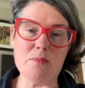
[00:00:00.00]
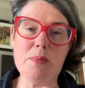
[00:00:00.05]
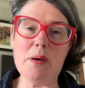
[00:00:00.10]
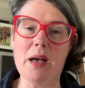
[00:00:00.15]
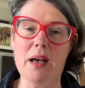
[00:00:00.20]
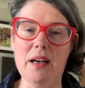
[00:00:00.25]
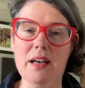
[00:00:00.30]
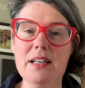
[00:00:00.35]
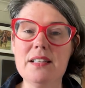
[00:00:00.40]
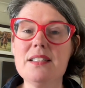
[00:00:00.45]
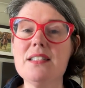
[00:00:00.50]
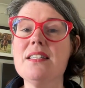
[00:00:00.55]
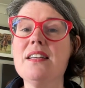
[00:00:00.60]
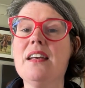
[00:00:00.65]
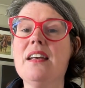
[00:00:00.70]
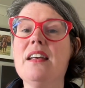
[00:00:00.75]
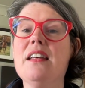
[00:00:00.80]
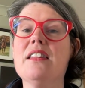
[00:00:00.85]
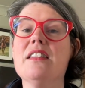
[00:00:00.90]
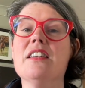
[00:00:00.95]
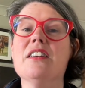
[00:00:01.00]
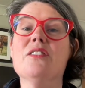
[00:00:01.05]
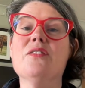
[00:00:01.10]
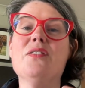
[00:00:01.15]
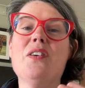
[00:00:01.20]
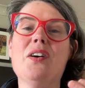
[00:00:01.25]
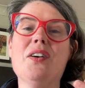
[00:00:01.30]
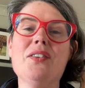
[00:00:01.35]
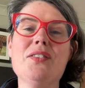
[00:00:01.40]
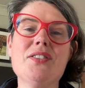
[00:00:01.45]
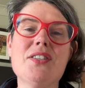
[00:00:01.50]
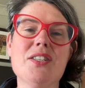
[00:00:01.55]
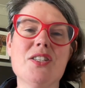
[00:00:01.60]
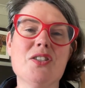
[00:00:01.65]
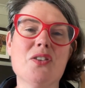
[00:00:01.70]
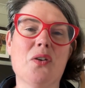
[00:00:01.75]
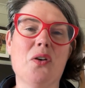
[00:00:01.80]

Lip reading: But the advantage